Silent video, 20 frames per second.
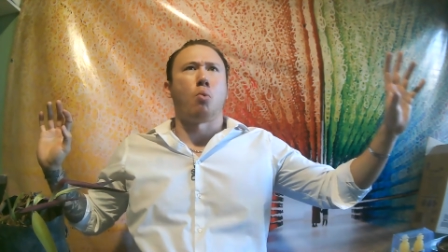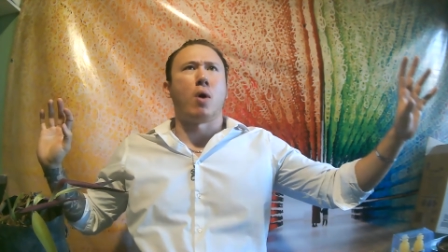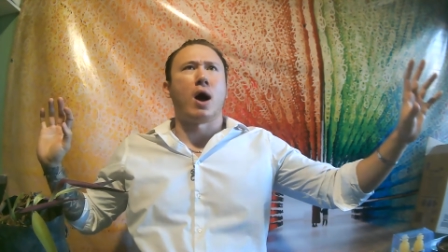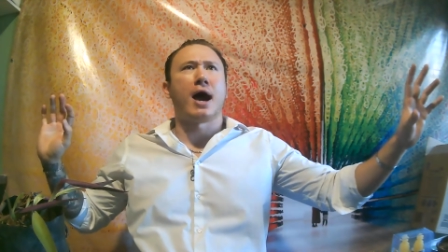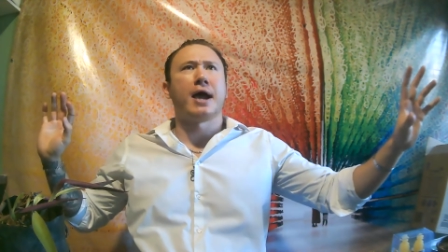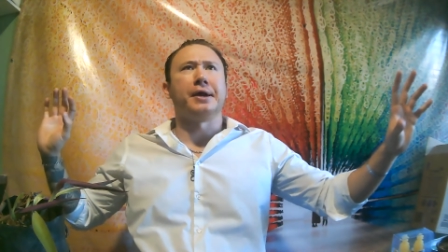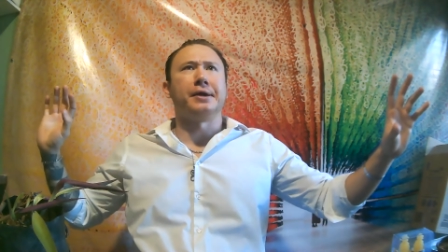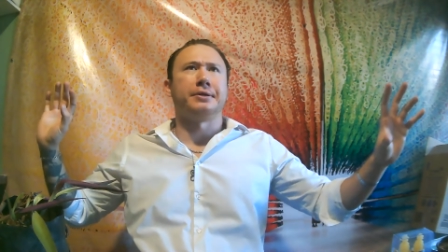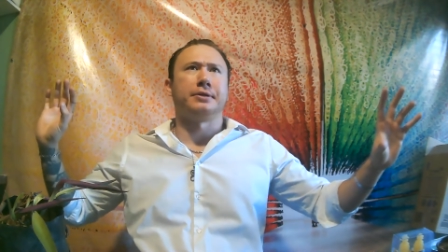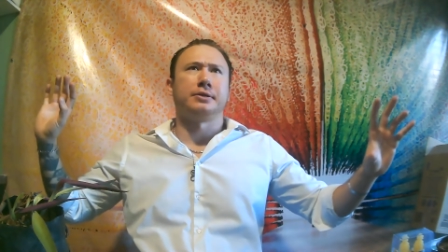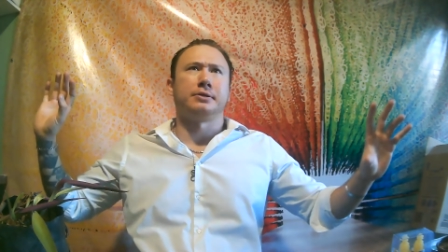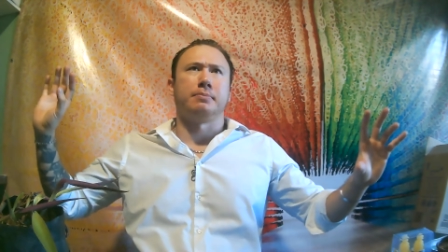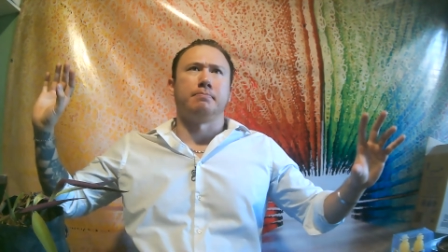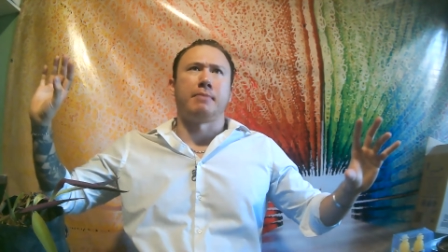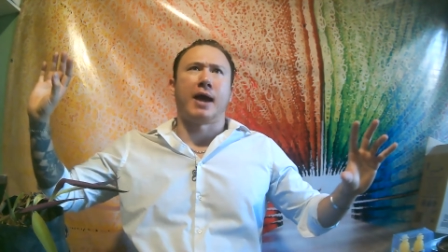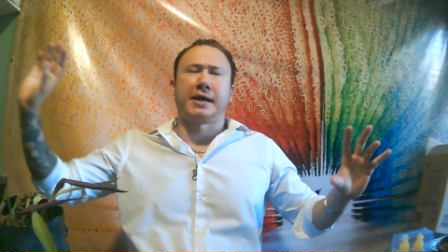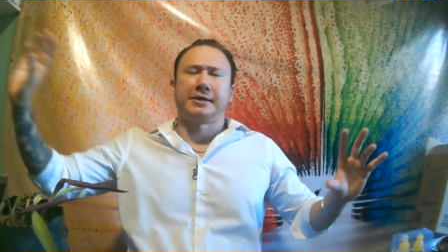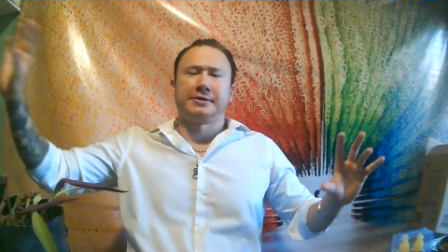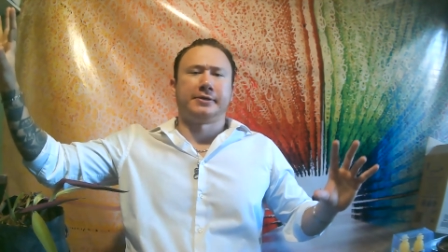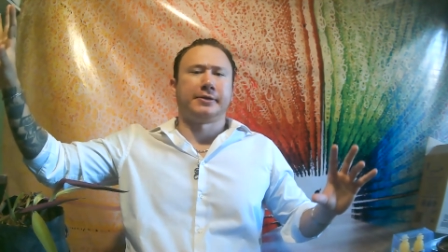white,
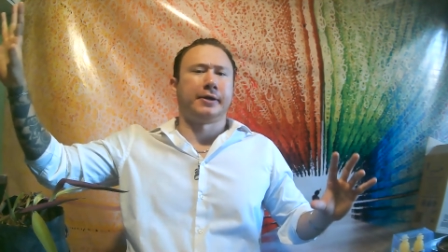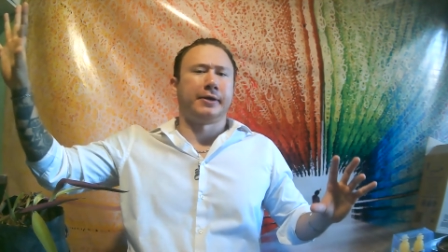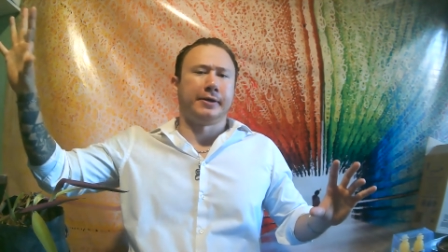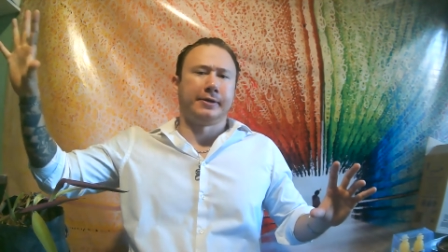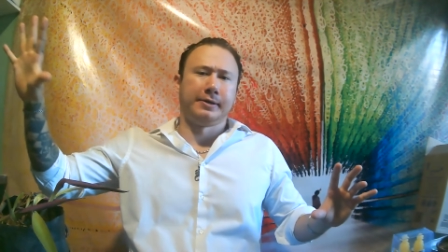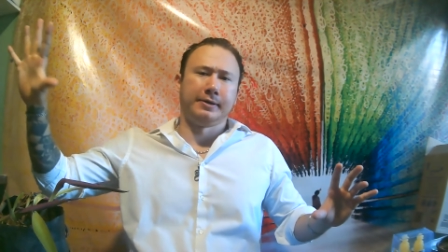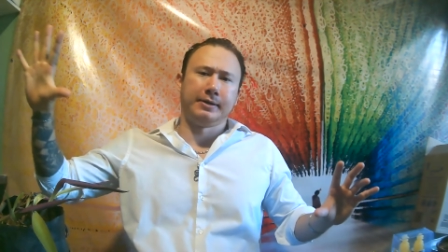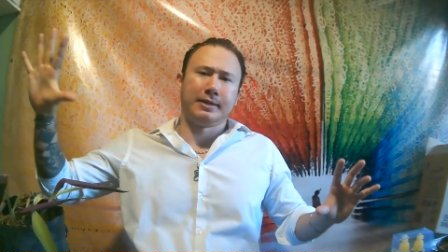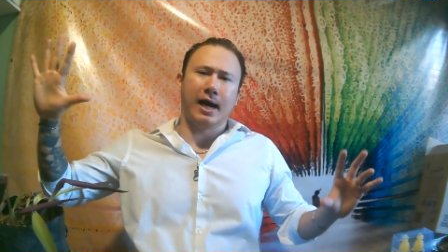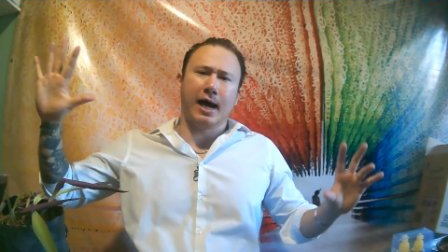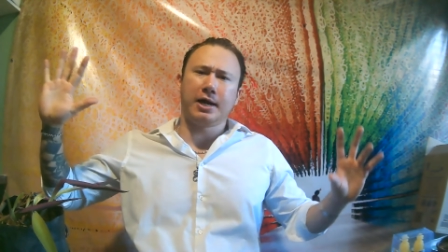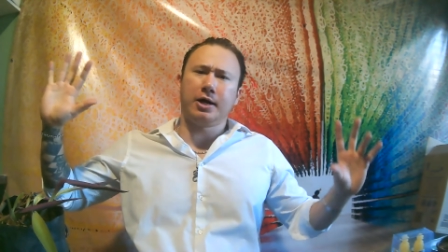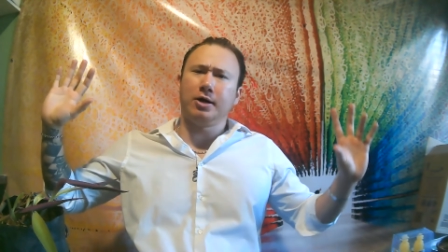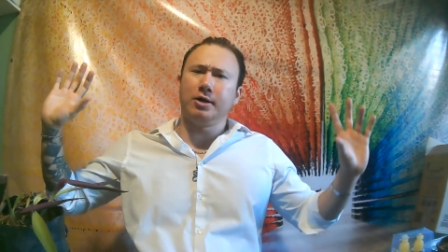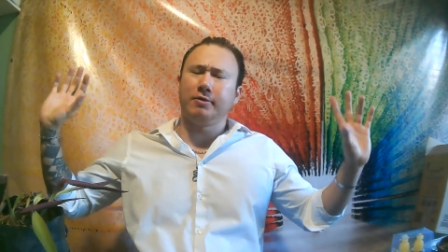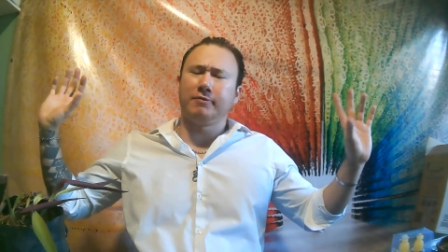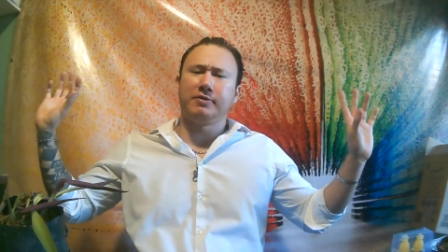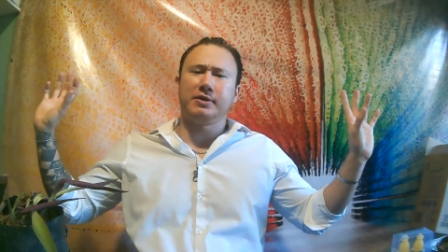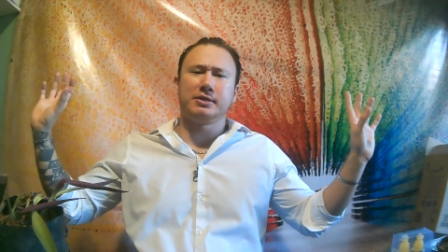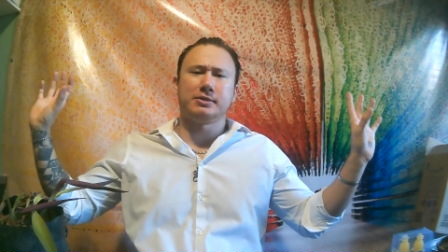Mexican, not
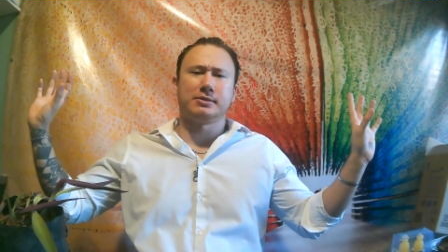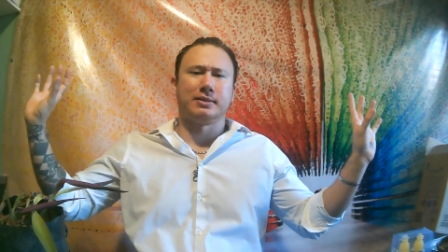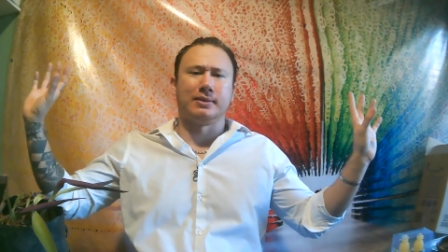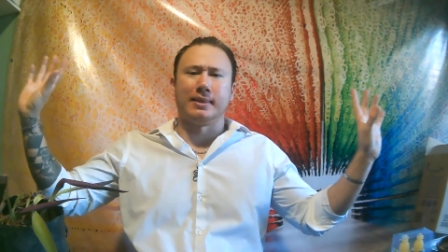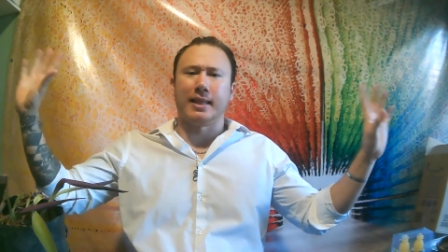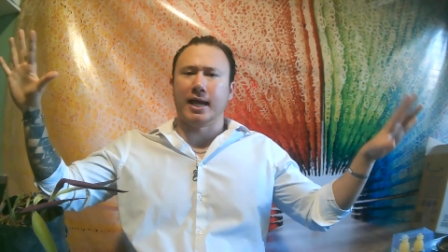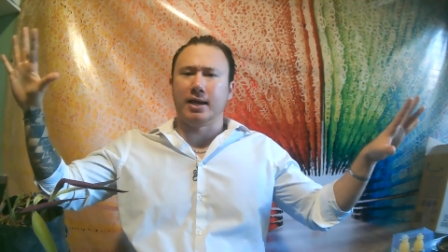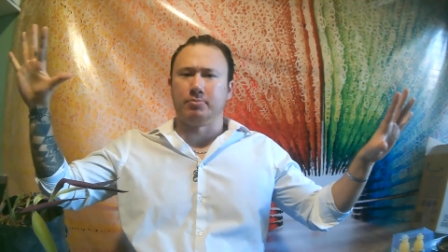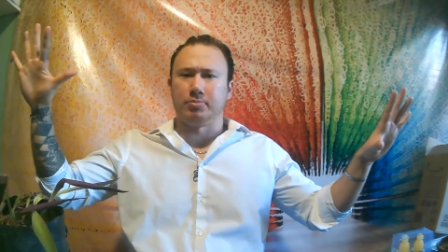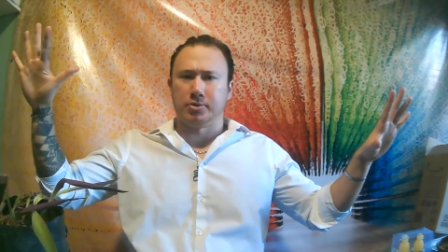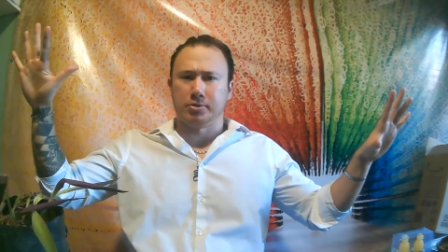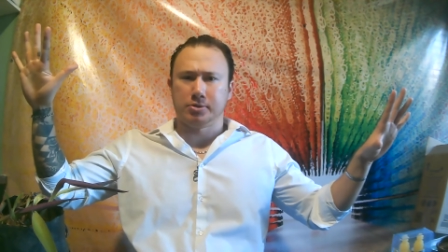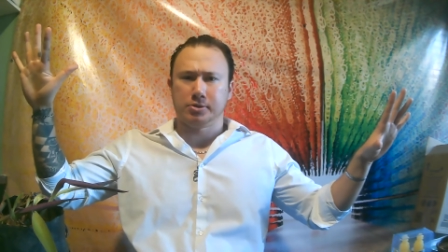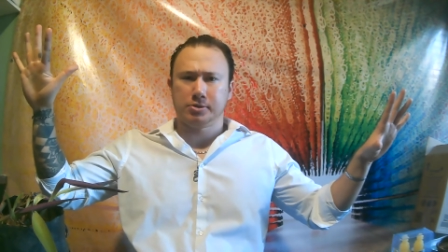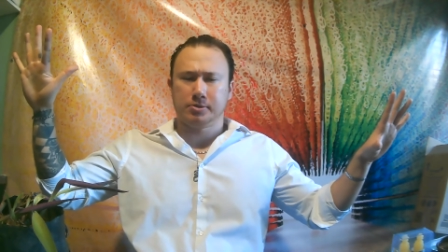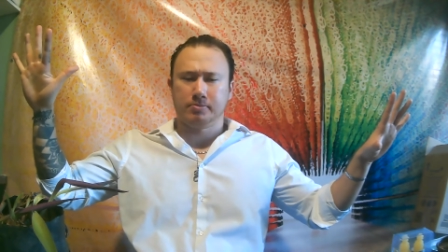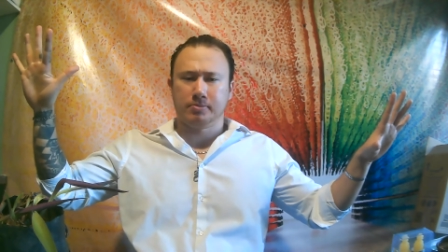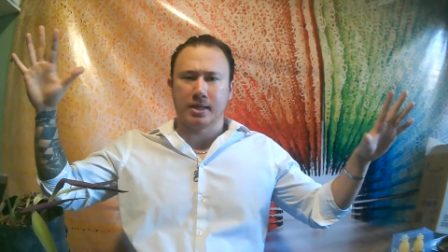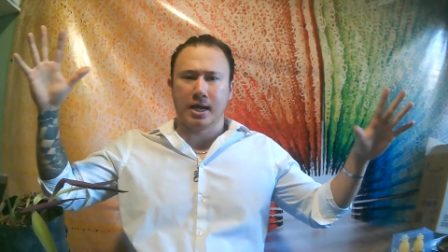all of these labels